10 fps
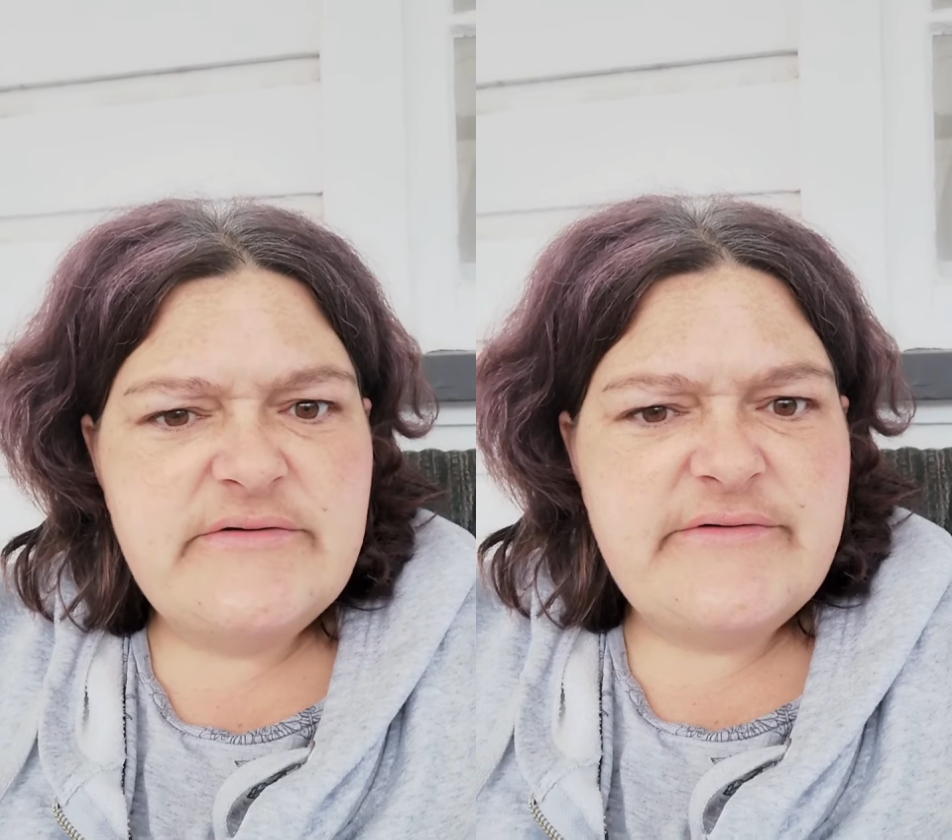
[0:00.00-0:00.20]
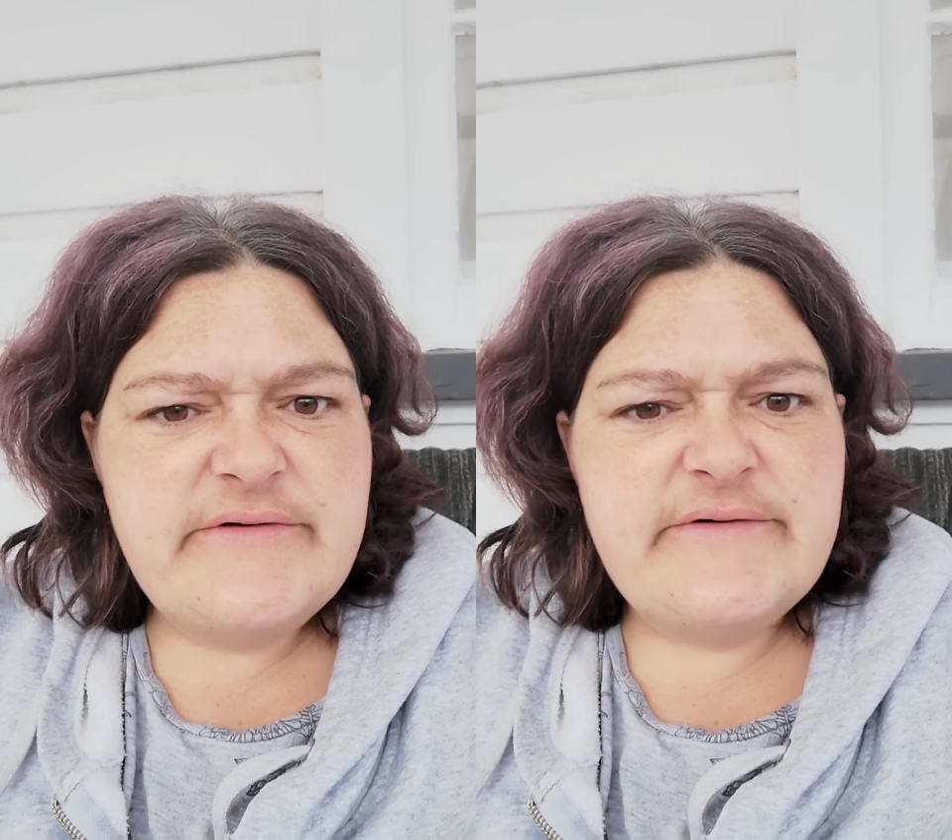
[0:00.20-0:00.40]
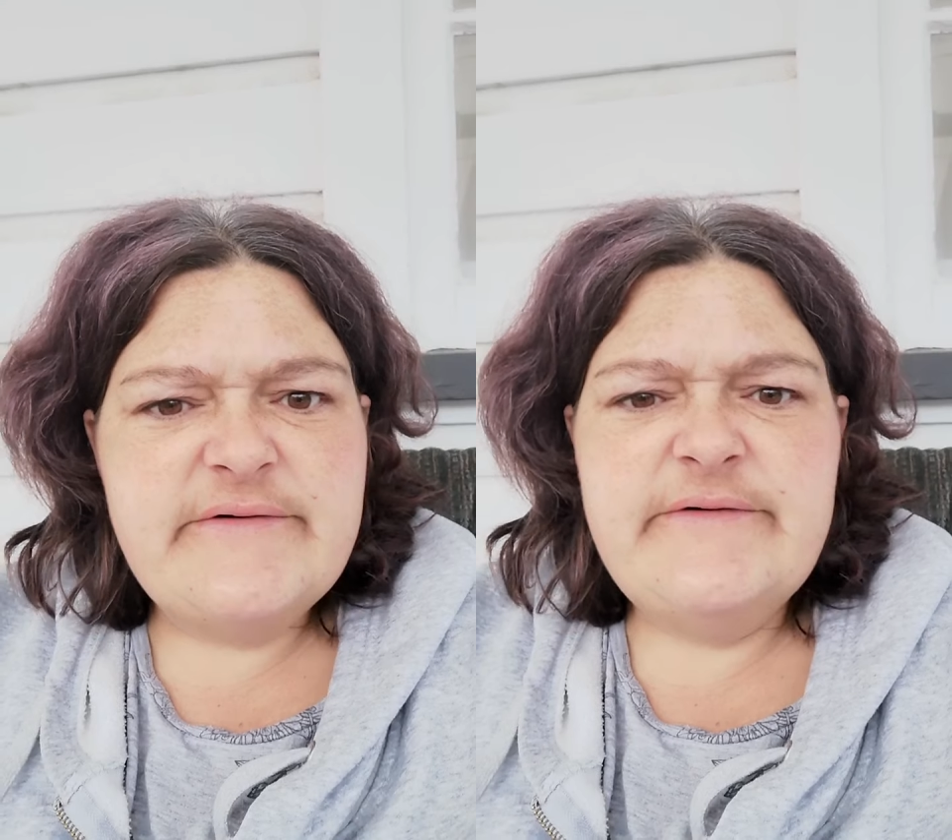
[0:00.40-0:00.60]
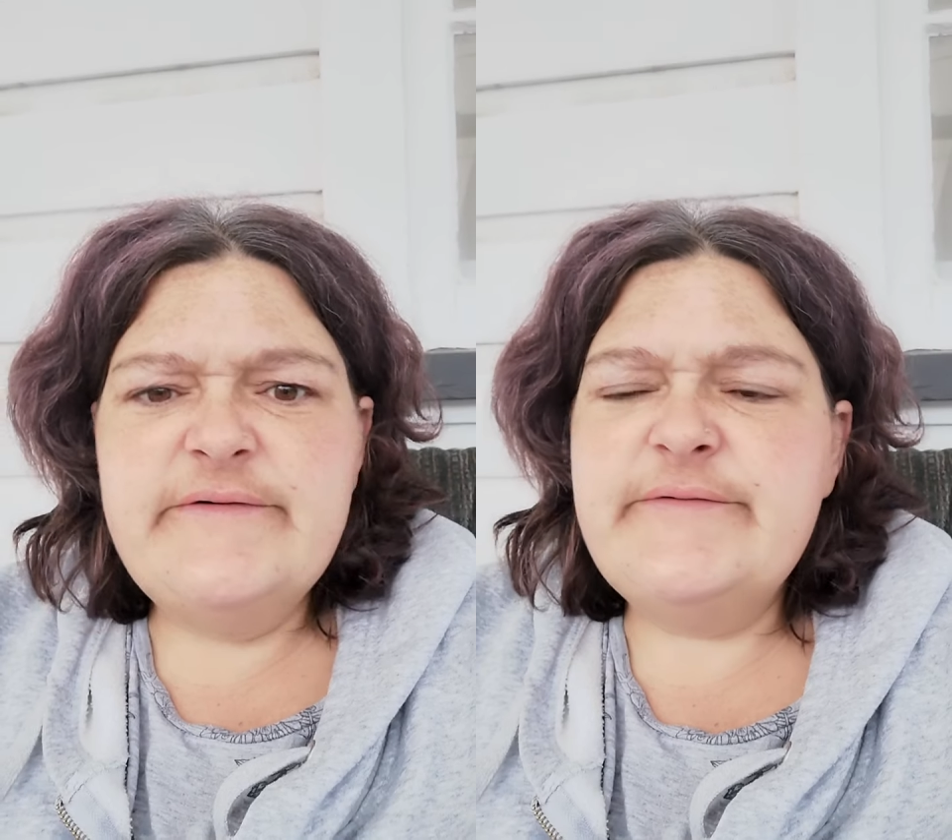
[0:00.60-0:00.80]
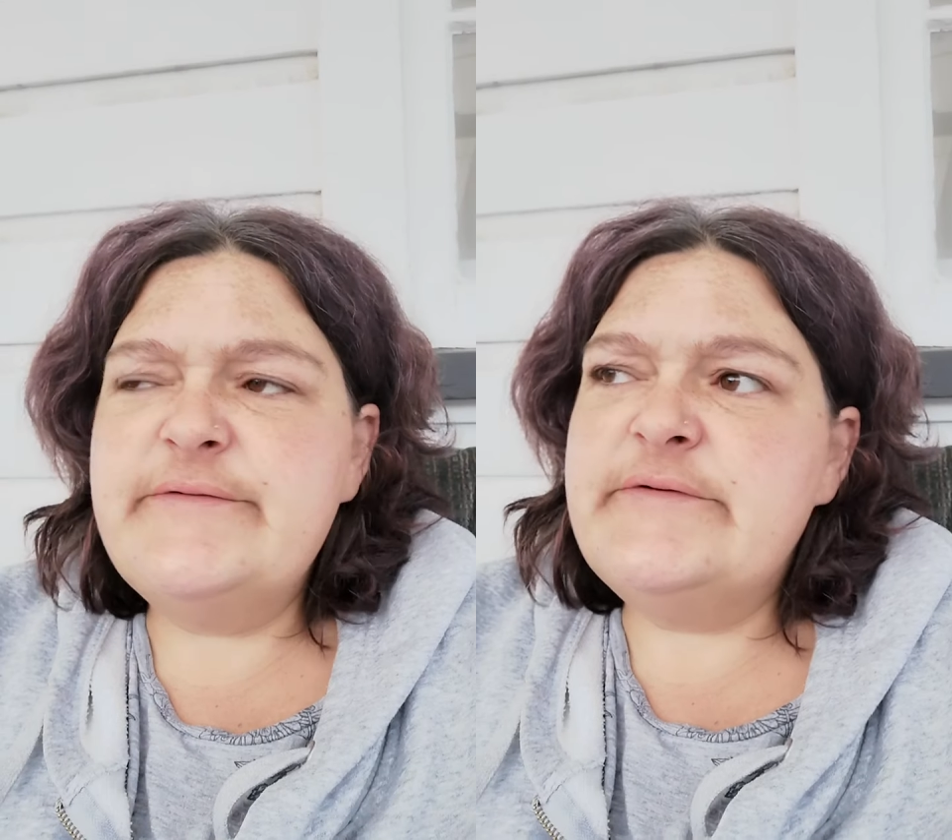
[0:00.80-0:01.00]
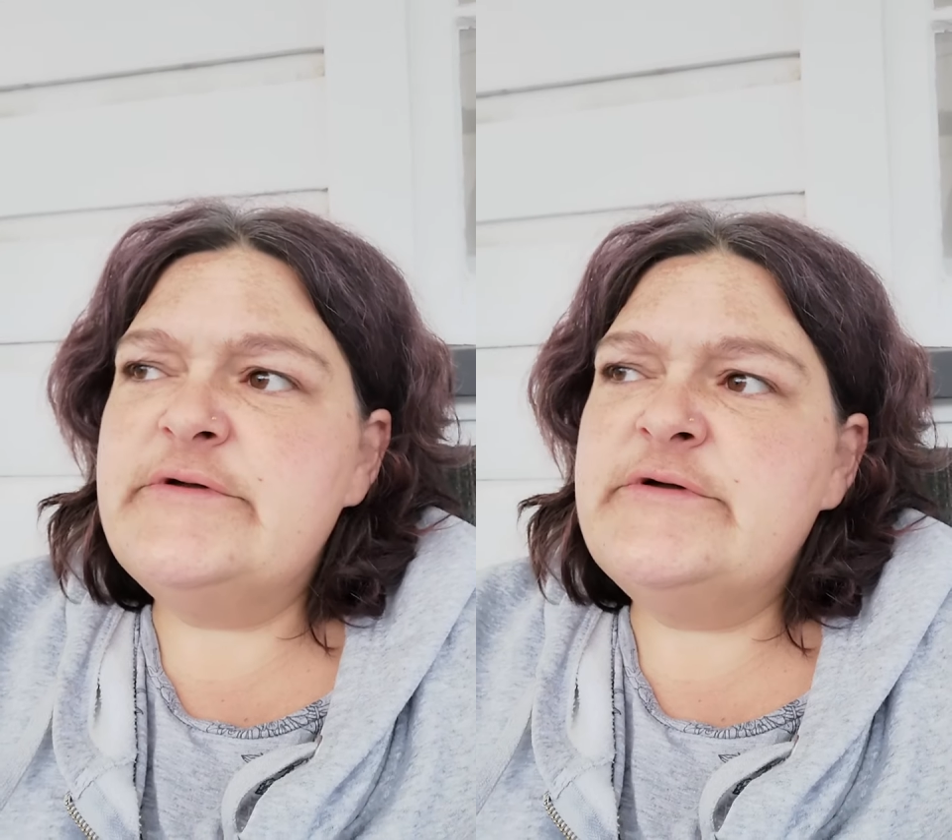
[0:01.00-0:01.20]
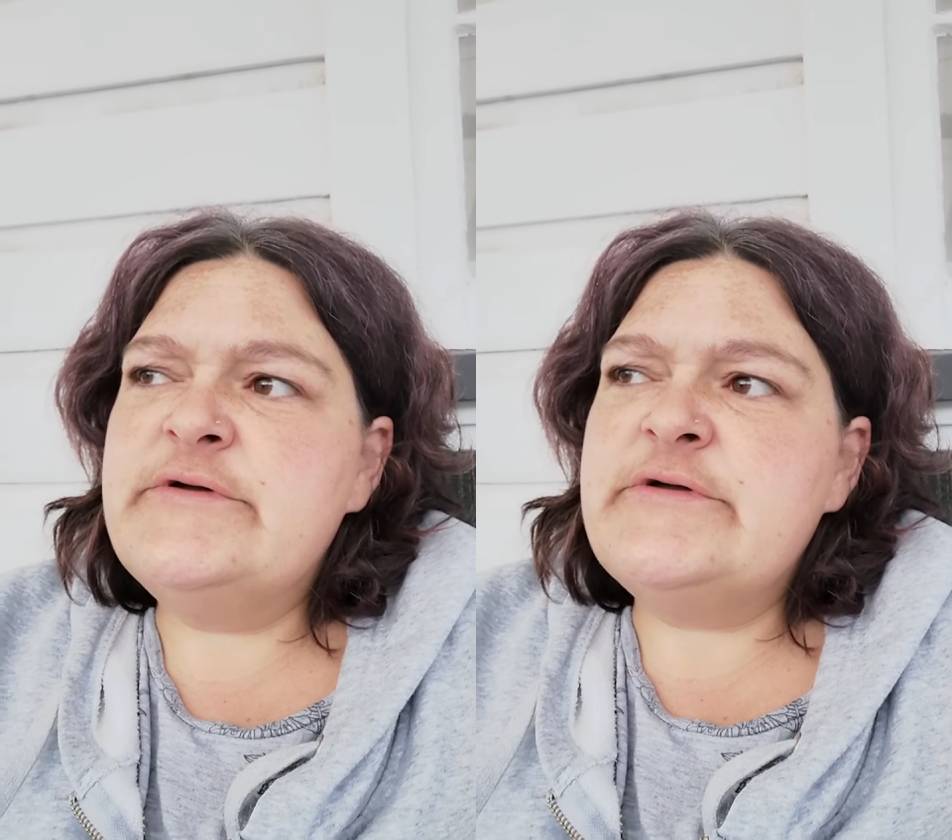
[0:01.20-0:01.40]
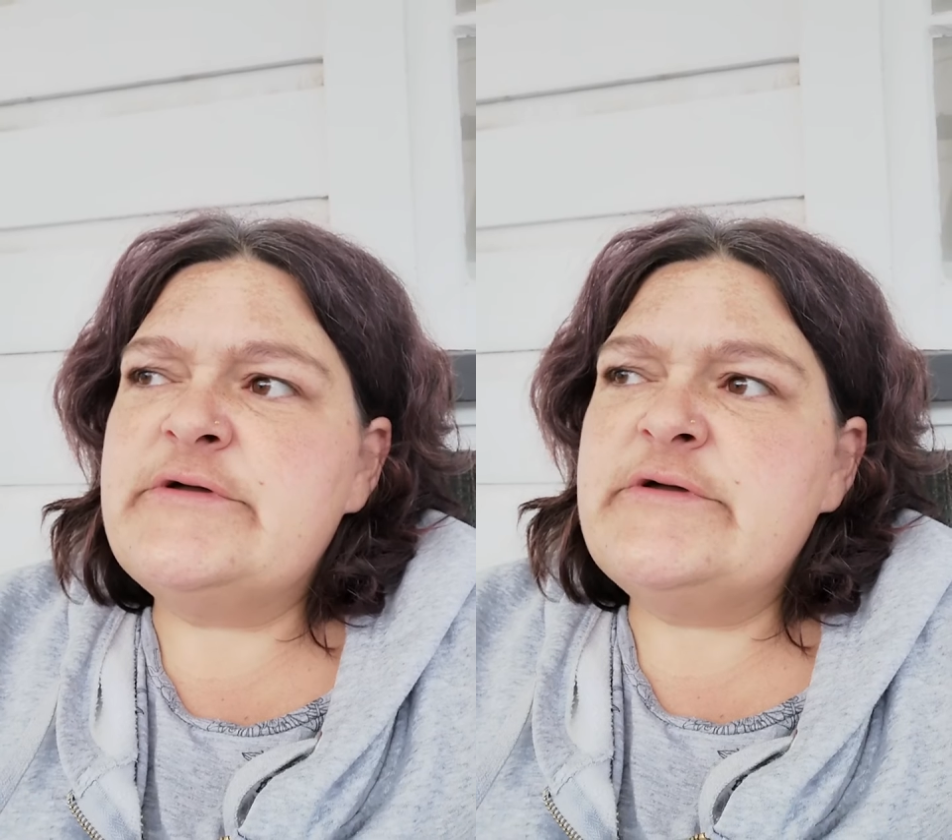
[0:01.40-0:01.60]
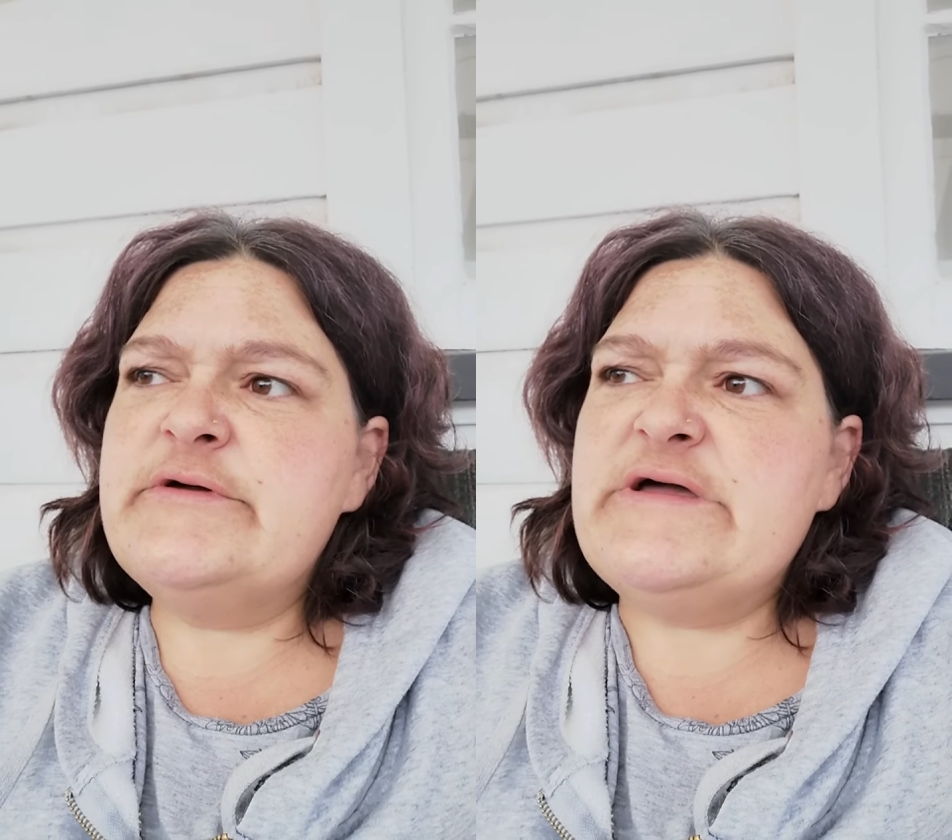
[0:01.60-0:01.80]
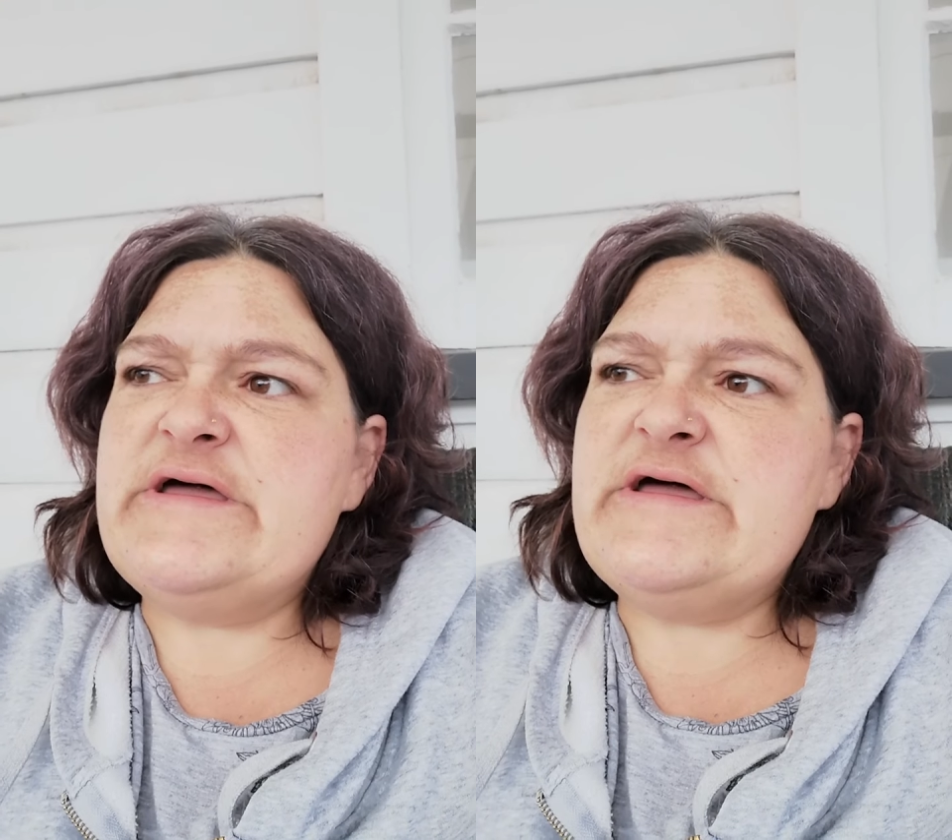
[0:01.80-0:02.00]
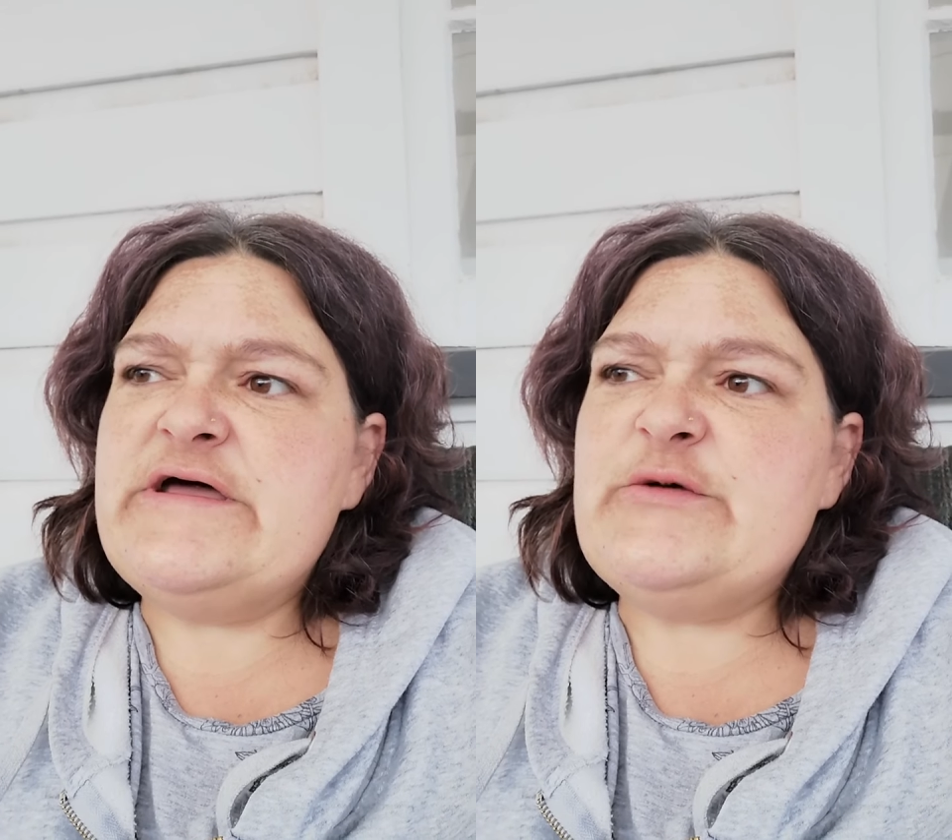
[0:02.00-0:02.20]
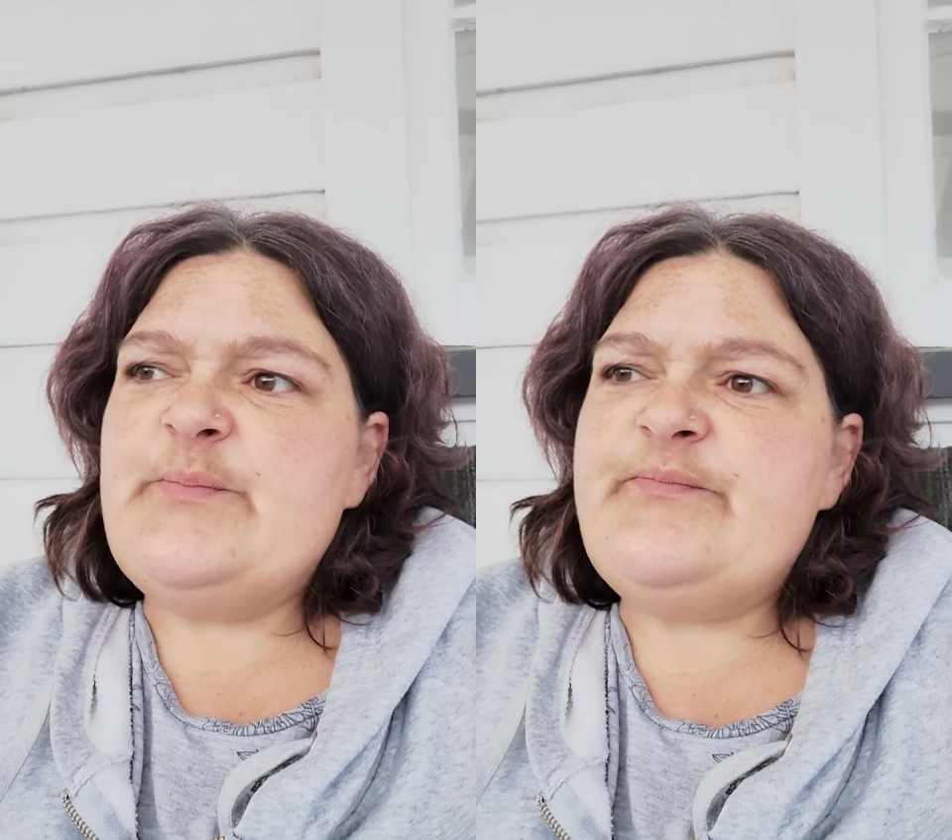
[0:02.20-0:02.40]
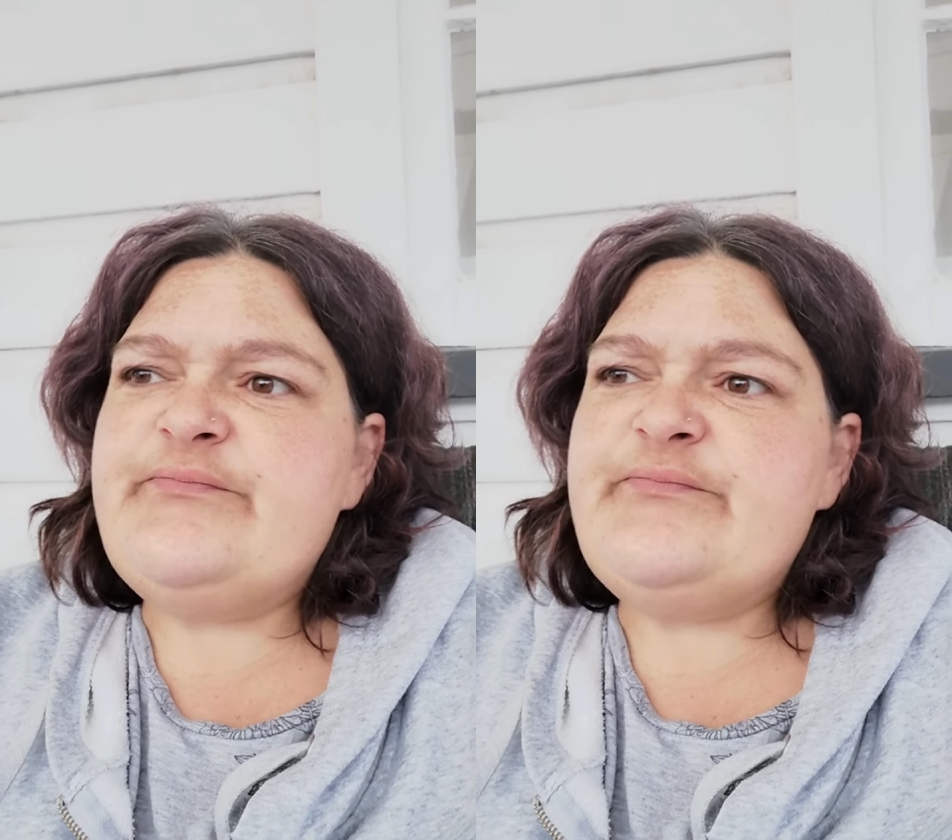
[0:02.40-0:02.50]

You know, I've